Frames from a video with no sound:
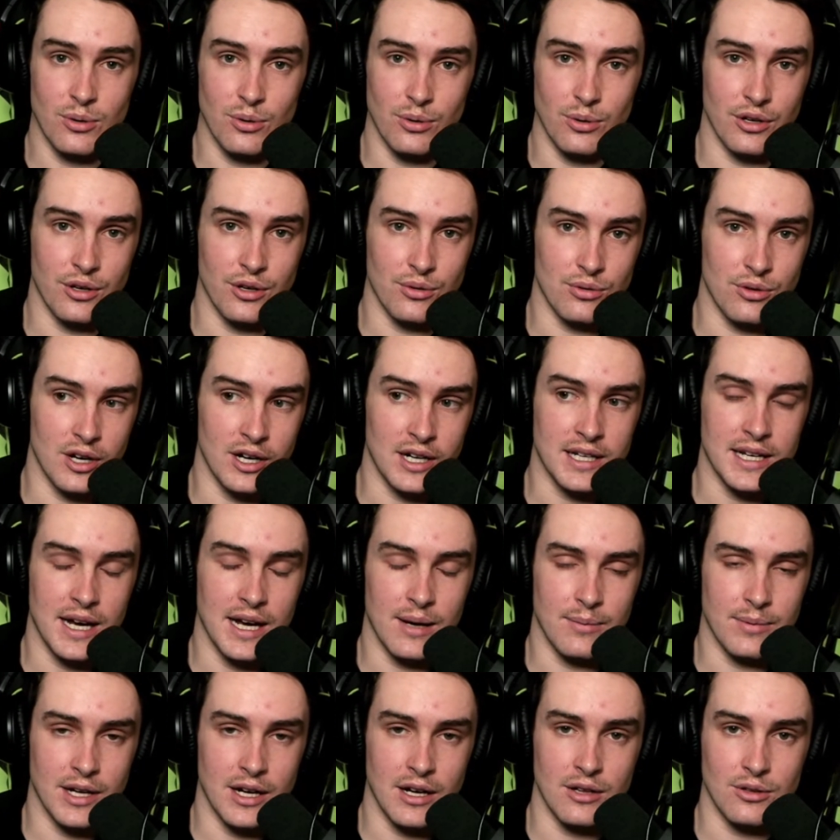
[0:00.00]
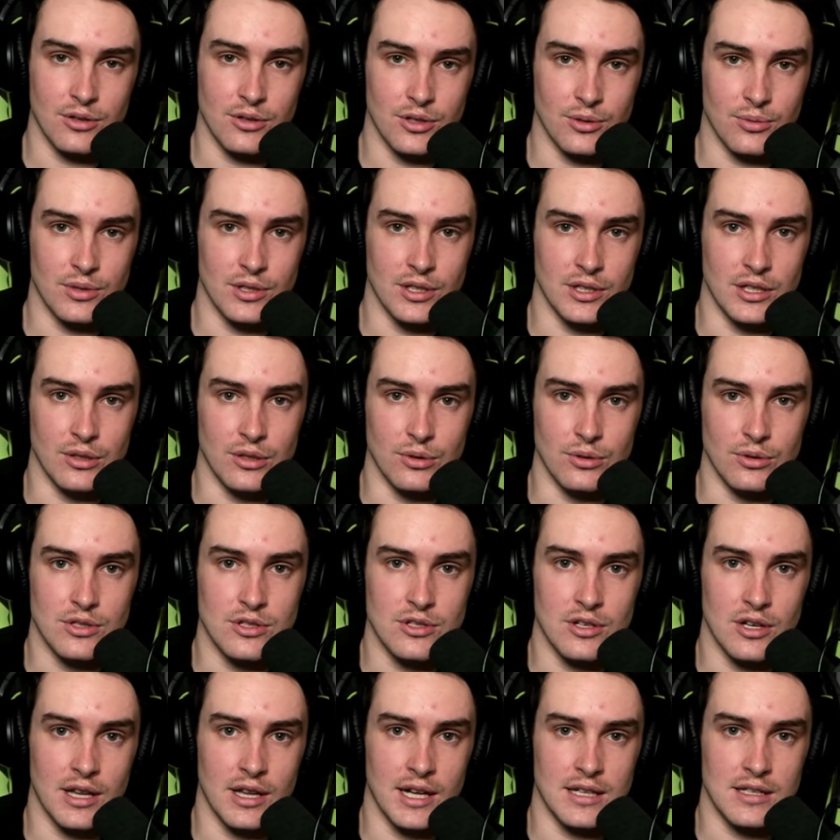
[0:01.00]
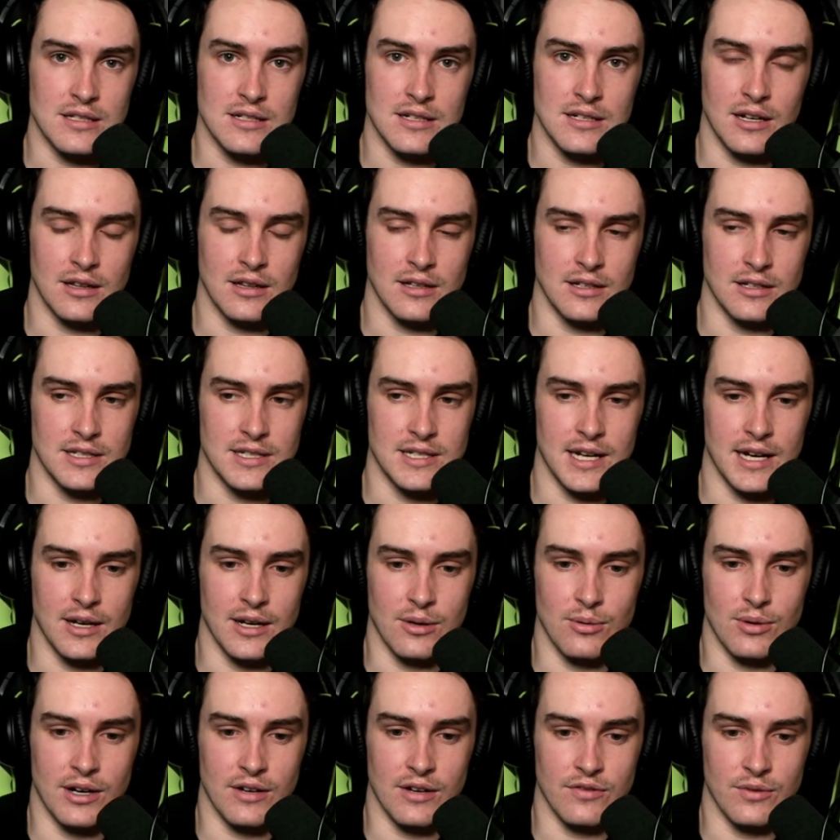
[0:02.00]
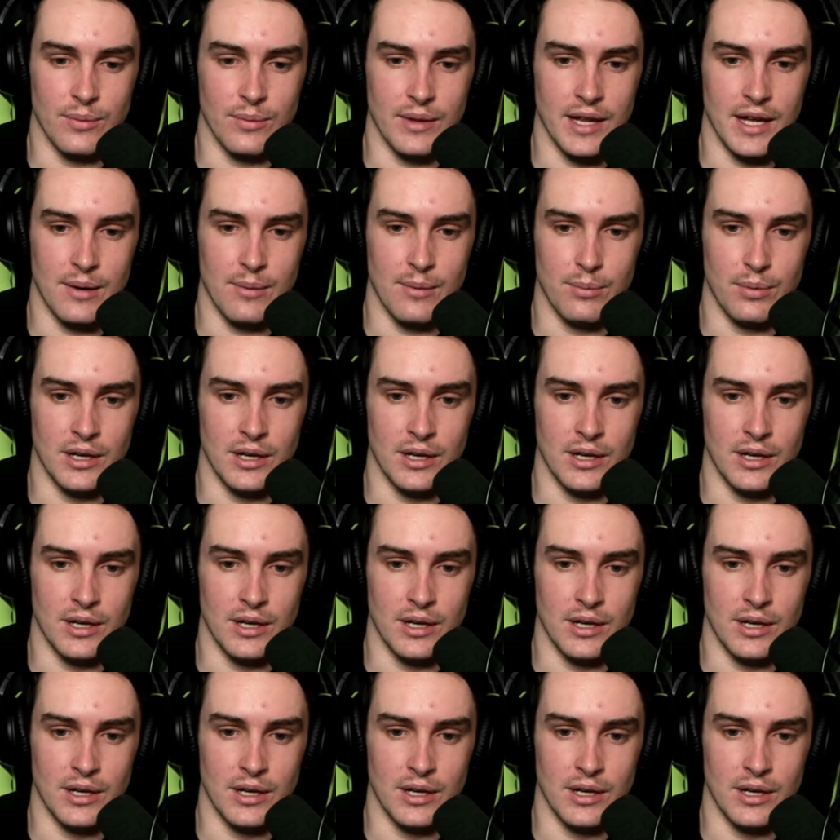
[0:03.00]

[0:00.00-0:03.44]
although Right Gaming are looking really good, so that's nothing to take away from them.